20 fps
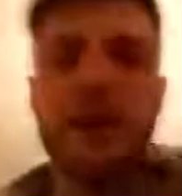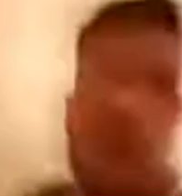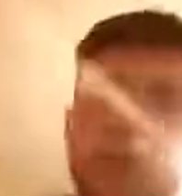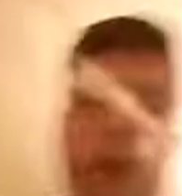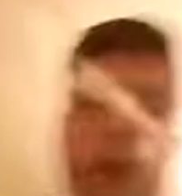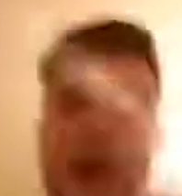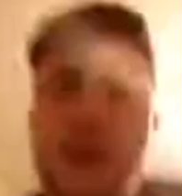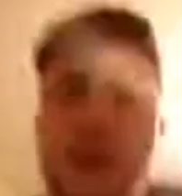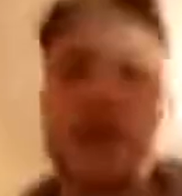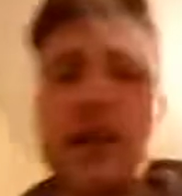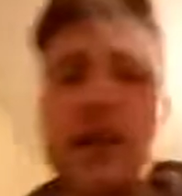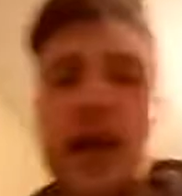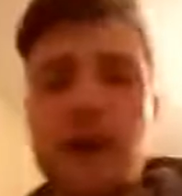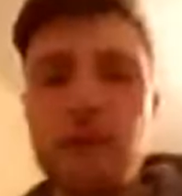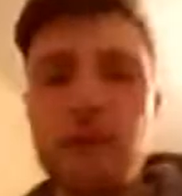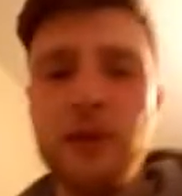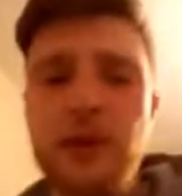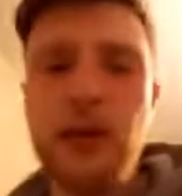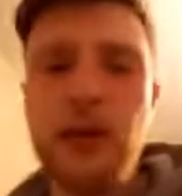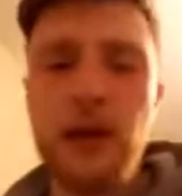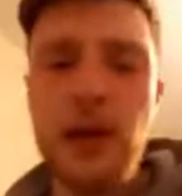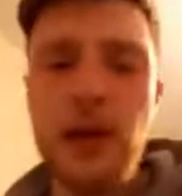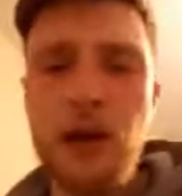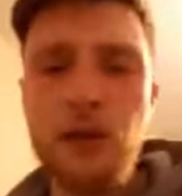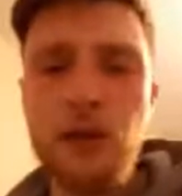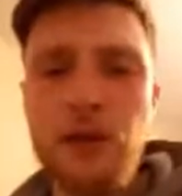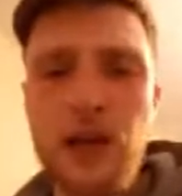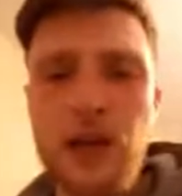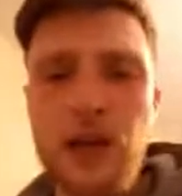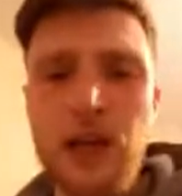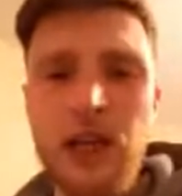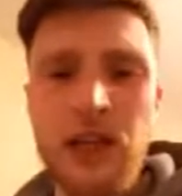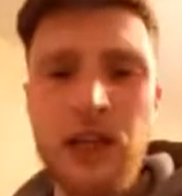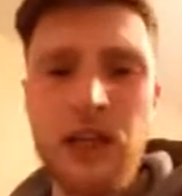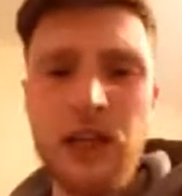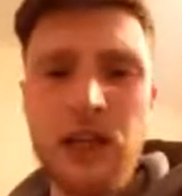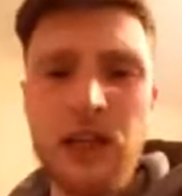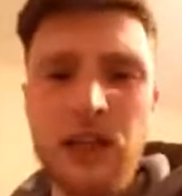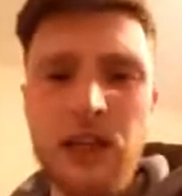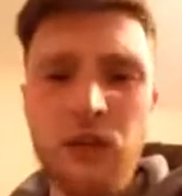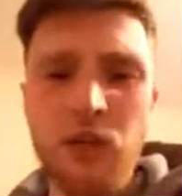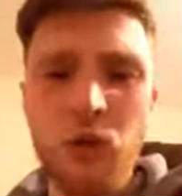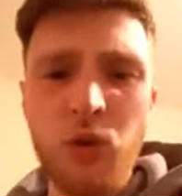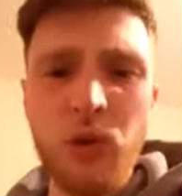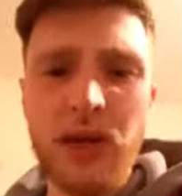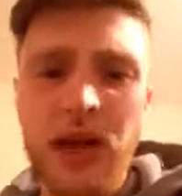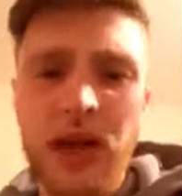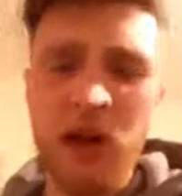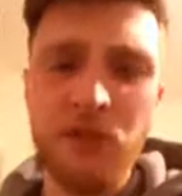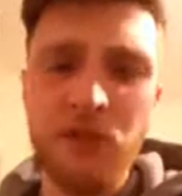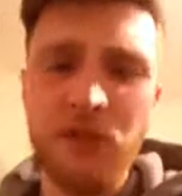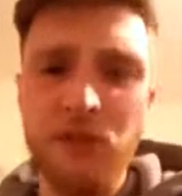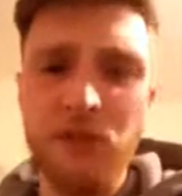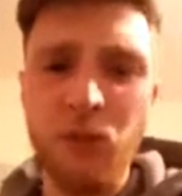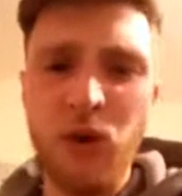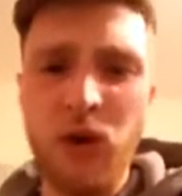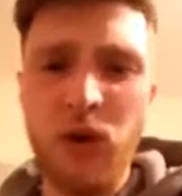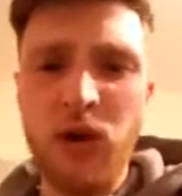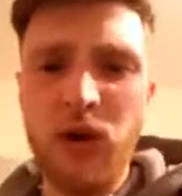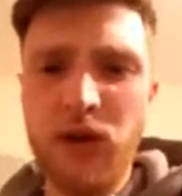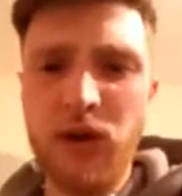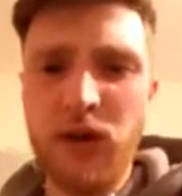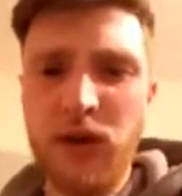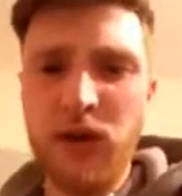so what actually happened then? Like he 2 accounts of what?